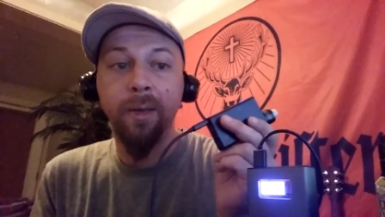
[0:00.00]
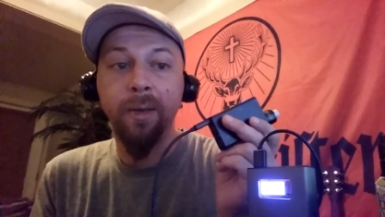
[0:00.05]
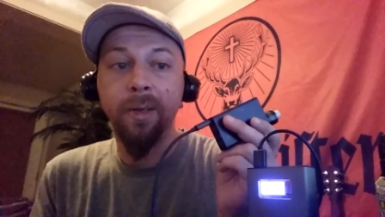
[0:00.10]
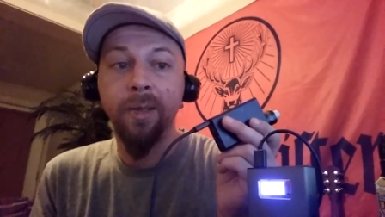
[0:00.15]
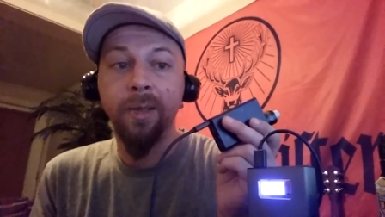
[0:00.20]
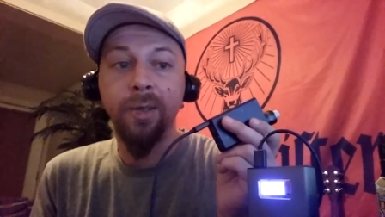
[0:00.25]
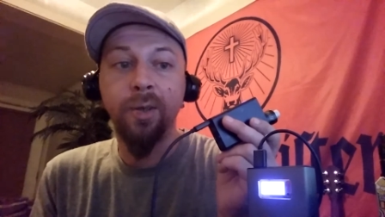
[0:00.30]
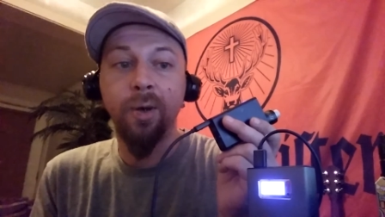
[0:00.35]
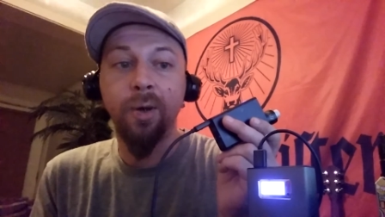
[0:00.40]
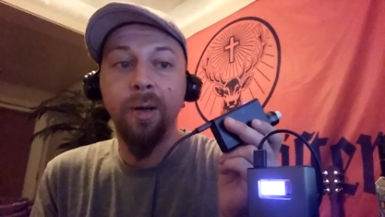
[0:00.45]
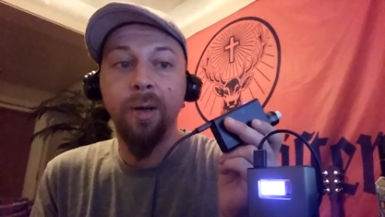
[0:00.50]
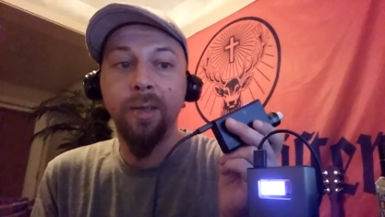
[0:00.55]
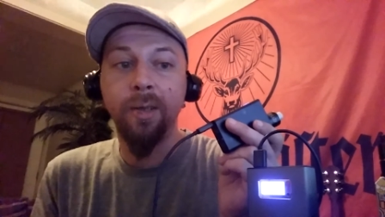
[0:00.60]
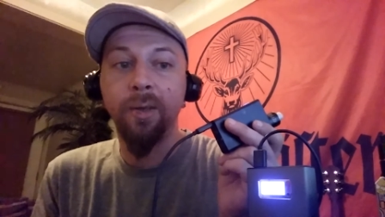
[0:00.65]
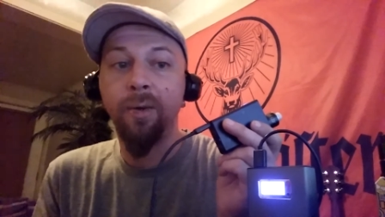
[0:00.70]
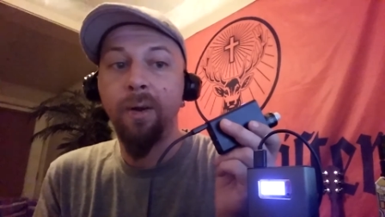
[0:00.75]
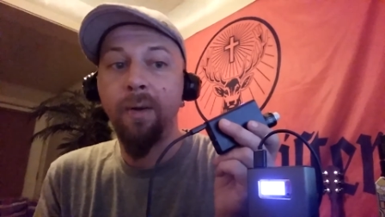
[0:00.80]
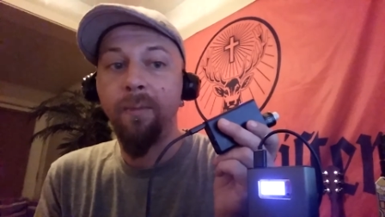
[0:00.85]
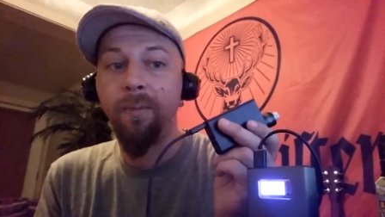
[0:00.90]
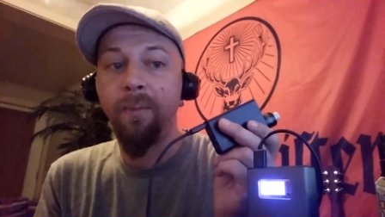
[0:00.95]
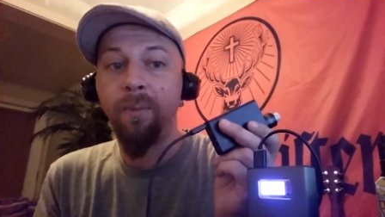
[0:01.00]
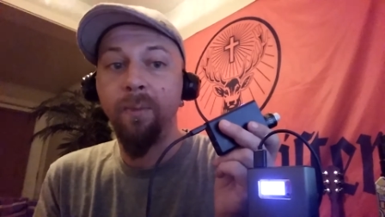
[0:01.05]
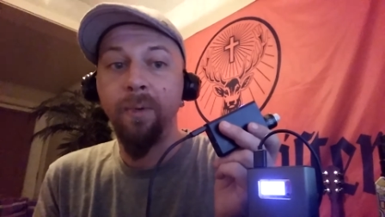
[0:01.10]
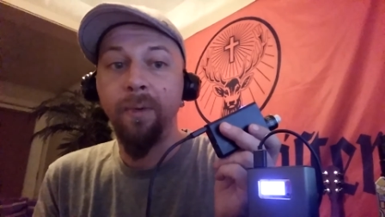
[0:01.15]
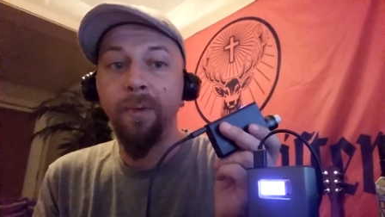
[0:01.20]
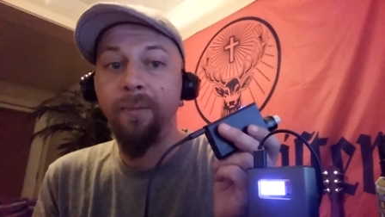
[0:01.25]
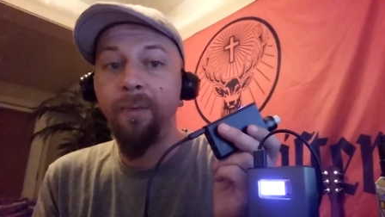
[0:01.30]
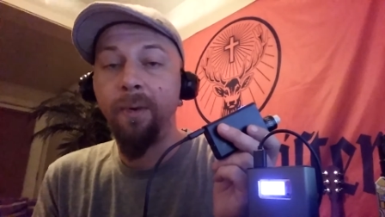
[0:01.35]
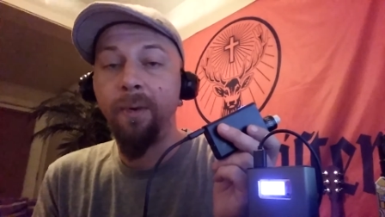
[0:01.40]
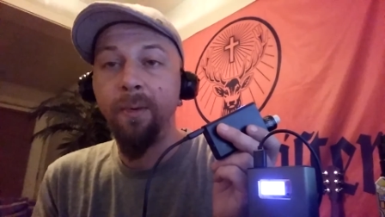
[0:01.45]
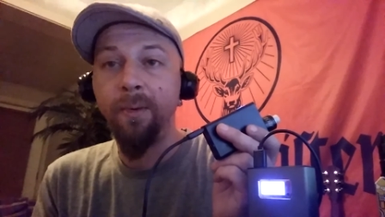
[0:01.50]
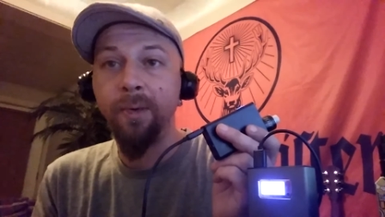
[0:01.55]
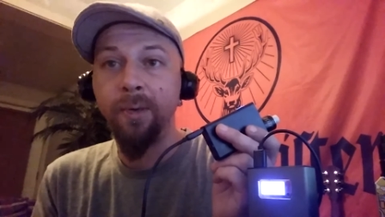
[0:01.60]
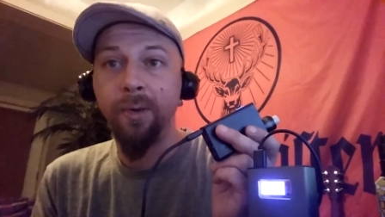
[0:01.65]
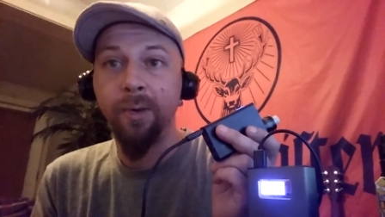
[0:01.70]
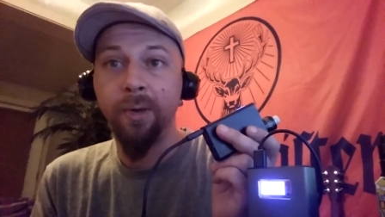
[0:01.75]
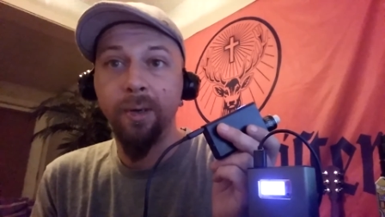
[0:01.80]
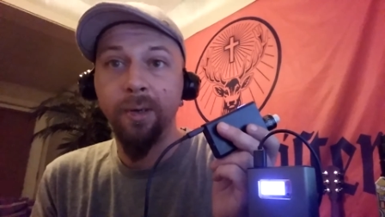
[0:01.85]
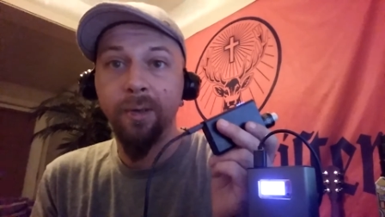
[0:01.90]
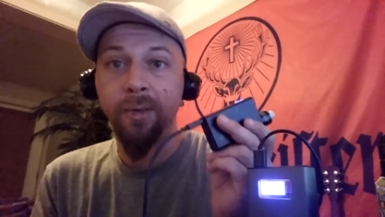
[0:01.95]
you can charge it off your phone
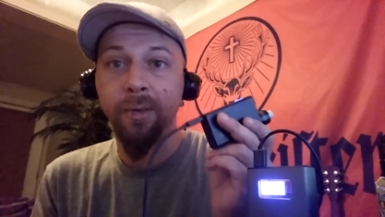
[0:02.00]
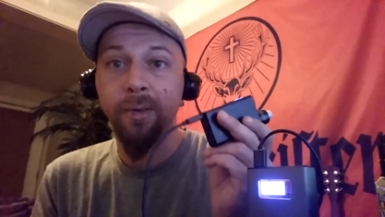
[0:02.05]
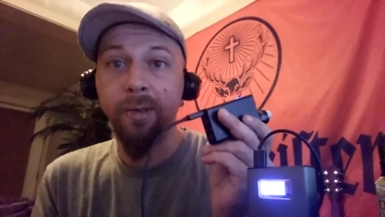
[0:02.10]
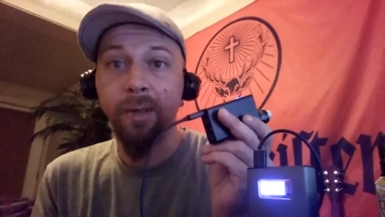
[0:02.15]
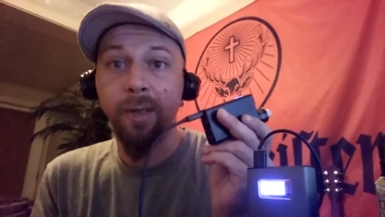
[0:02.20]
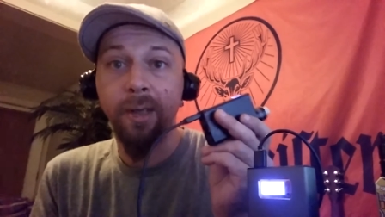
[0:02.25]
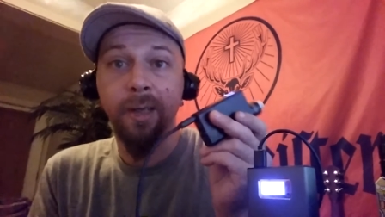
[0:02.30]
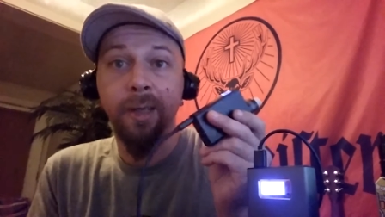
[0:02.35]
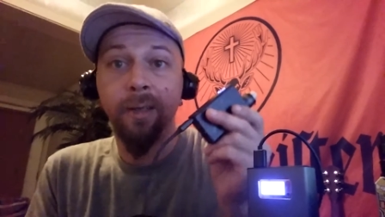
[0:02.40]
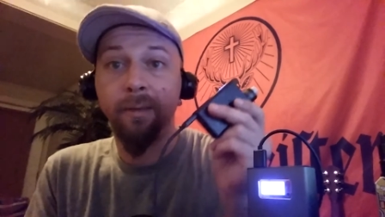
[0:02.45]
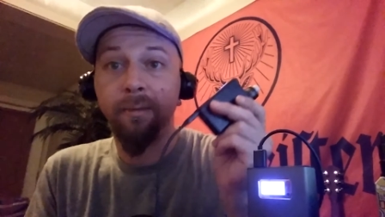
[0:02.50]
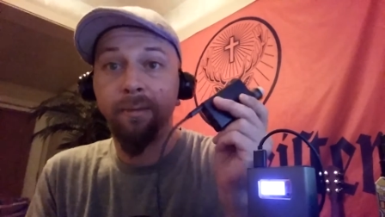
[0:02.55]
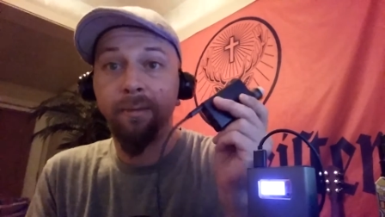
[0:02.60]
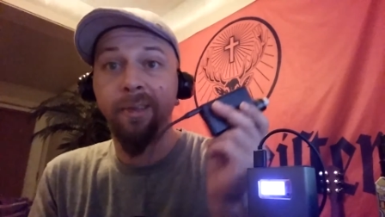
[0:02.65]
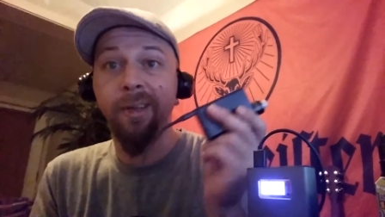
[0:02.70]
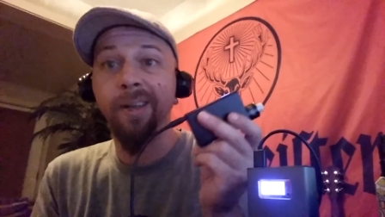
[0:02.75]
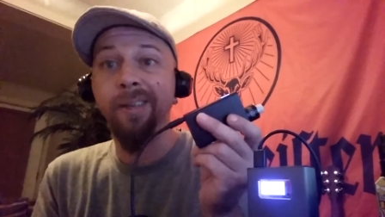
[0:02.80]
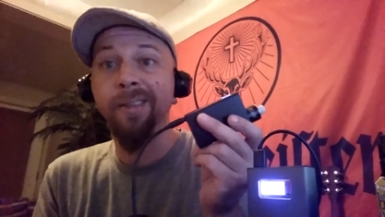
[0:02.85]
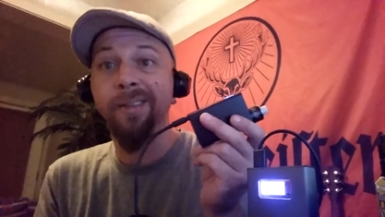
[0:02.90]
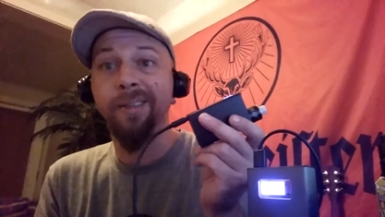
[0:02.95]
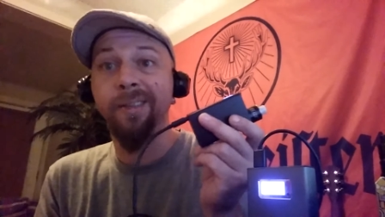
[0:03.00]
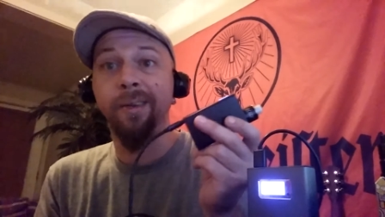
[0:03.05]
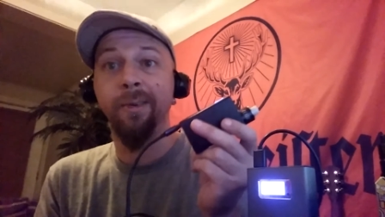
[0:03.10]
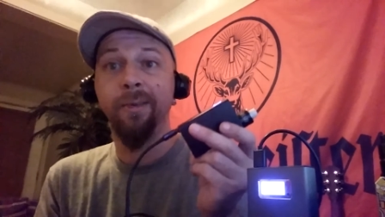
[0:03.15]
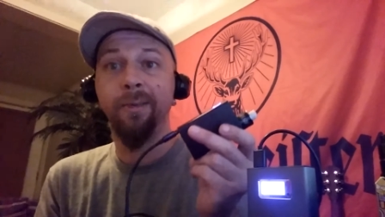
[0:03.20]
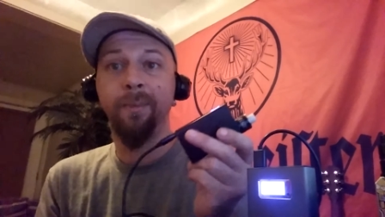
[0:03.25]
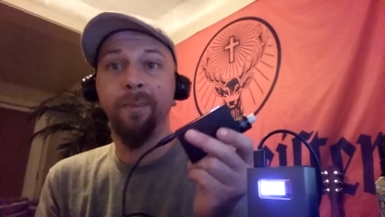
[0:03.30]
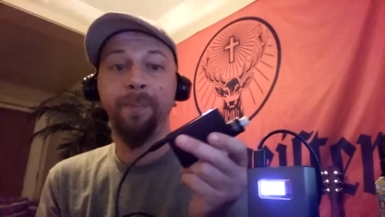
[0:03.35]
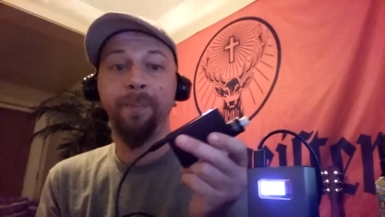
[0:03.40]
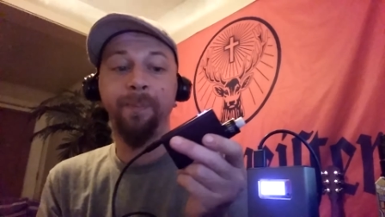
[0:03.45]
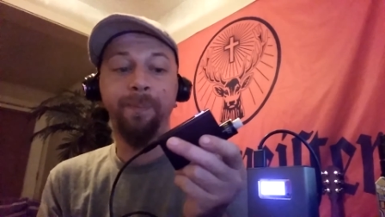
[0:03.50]
charger, like Dunzo.